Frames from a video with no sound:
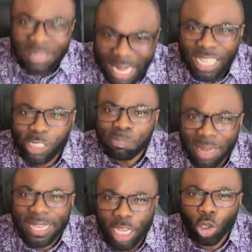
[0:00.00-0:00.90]
that is
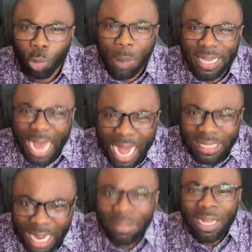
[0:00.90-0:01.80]
making you work
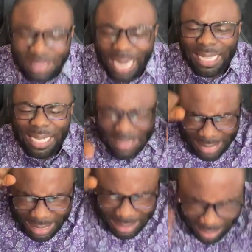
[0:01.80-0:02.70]
harder, that,
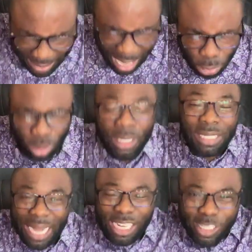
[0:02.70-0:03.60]
that ground
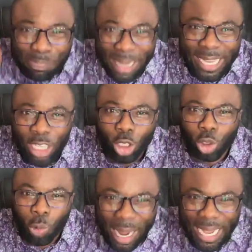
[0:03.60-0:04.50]
that is making you to work